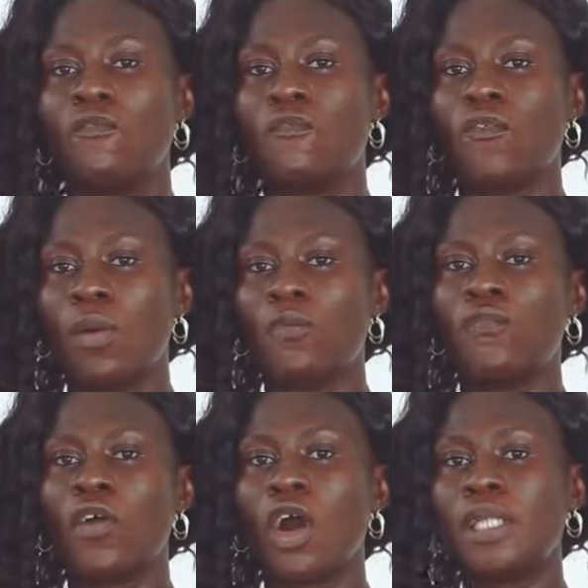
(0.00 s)
from
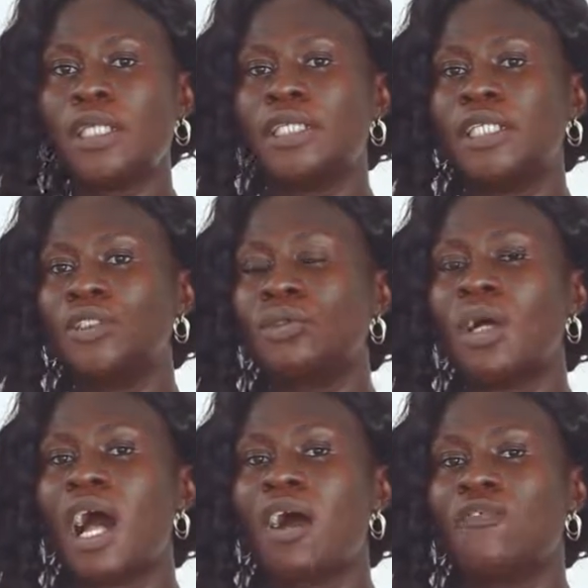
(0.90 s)
falling into
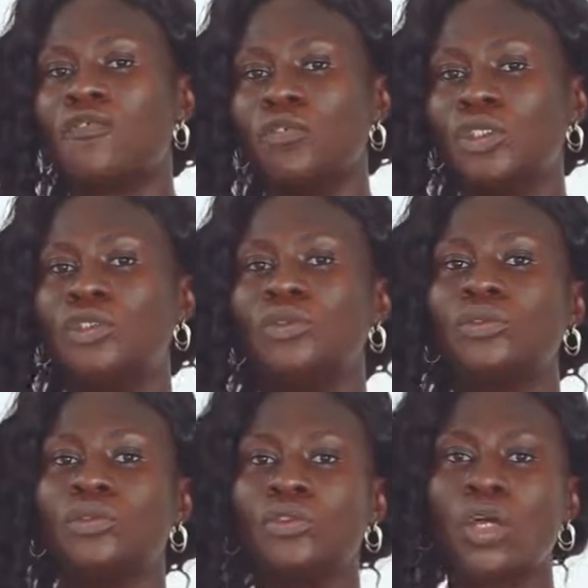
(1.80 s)
our food
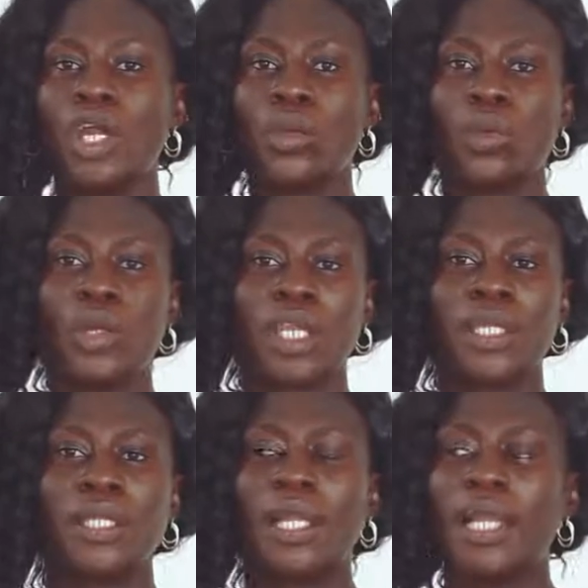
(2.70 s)
during
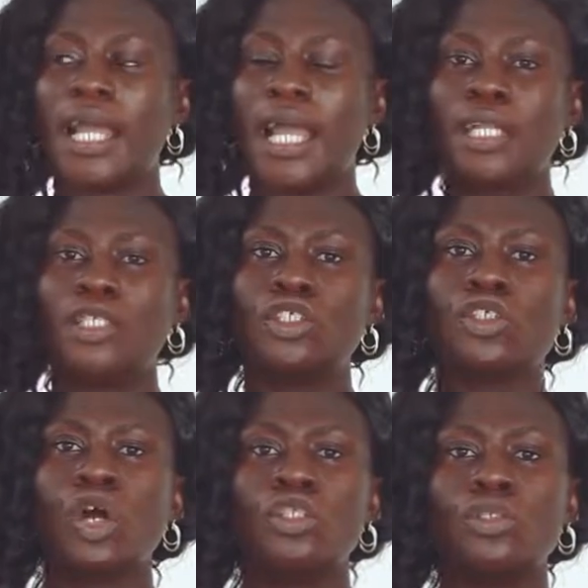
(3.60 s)
cooking, and it
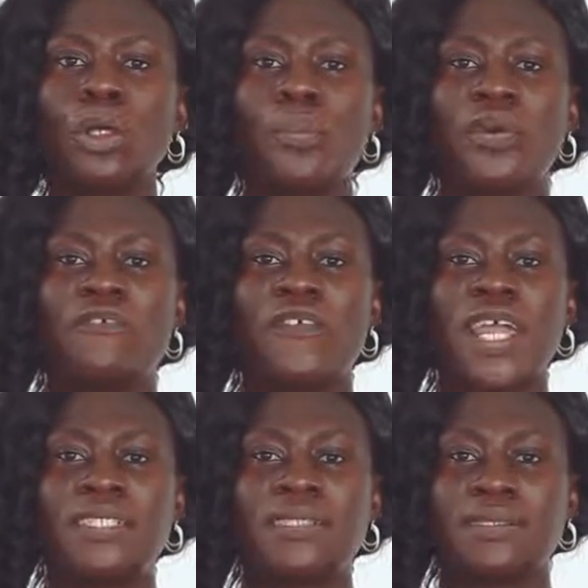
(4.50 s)
also
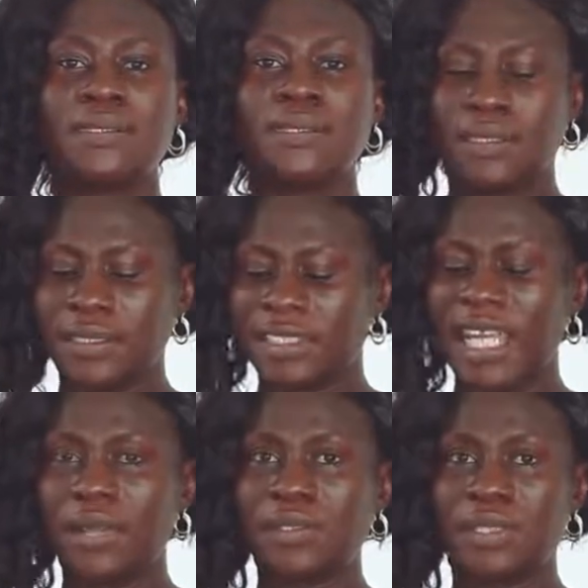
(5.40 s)
prevents
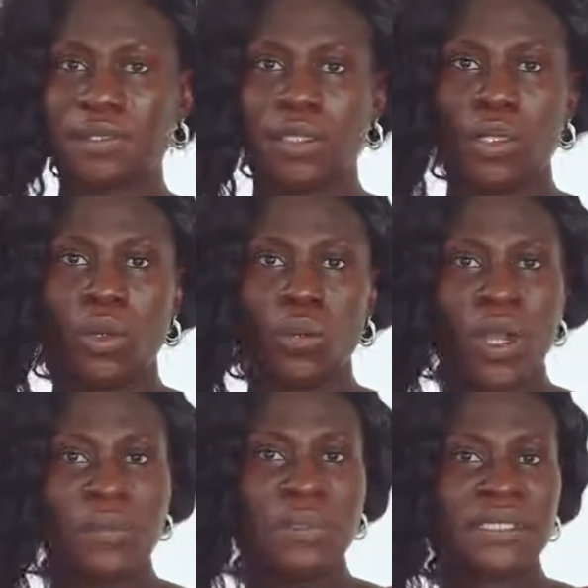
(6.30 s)
germs.
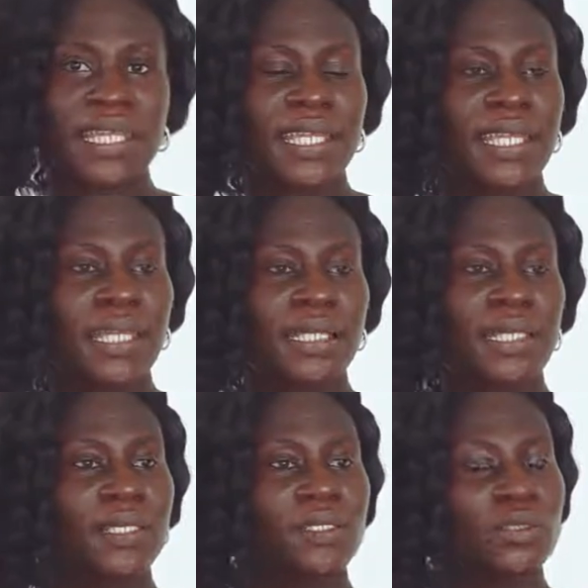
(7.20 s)
When
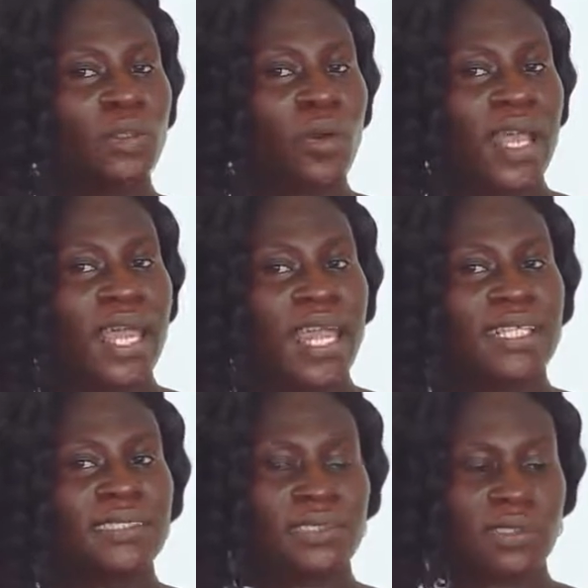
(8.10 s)
mistakenly your hair
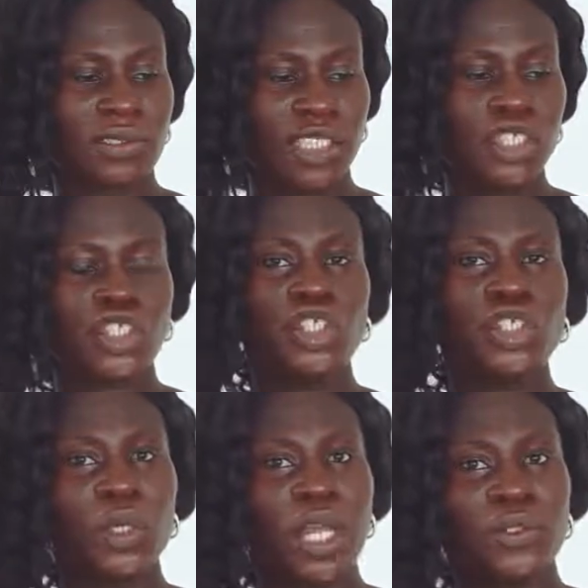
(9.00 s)
is itching
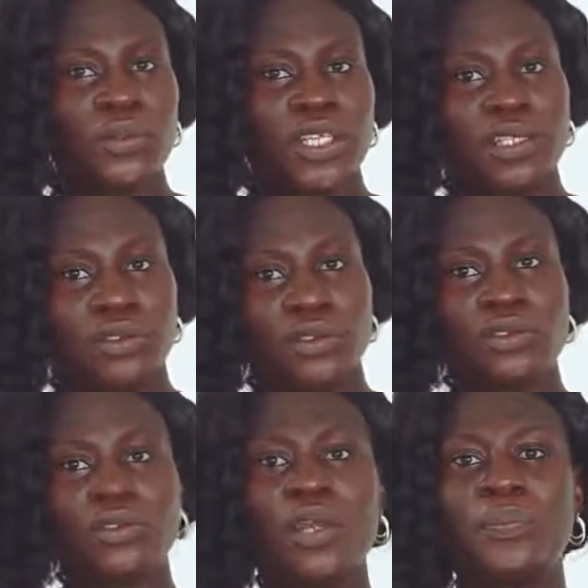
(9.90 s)
you and you
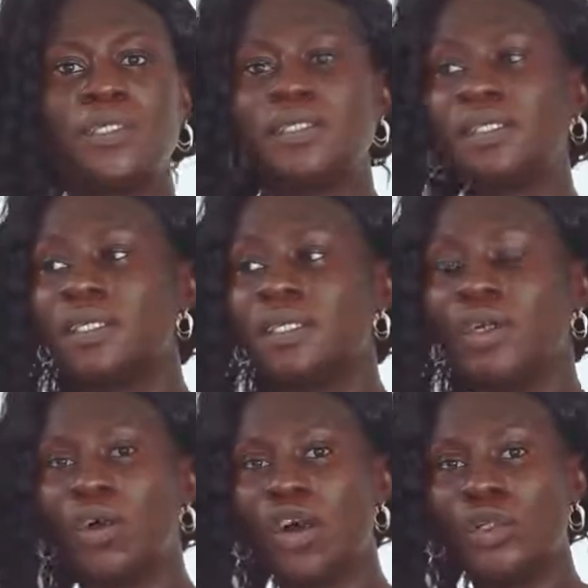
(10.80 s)
scrape it
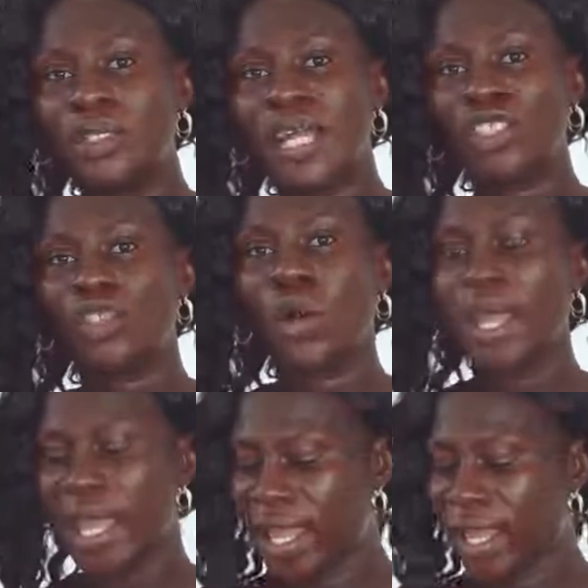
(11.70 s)
or you touch your
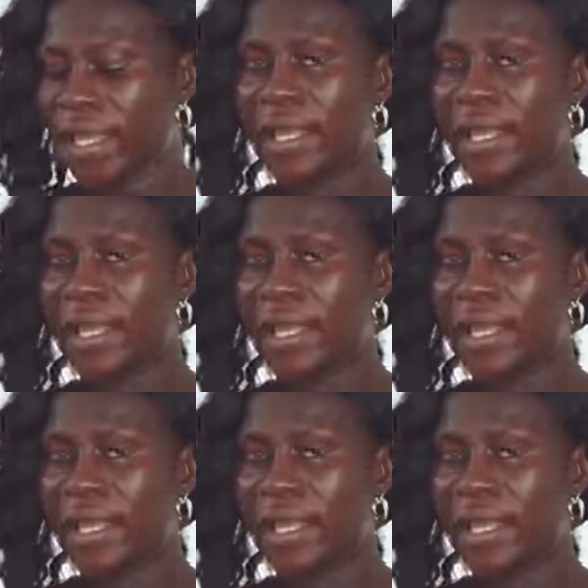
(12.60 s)
hair,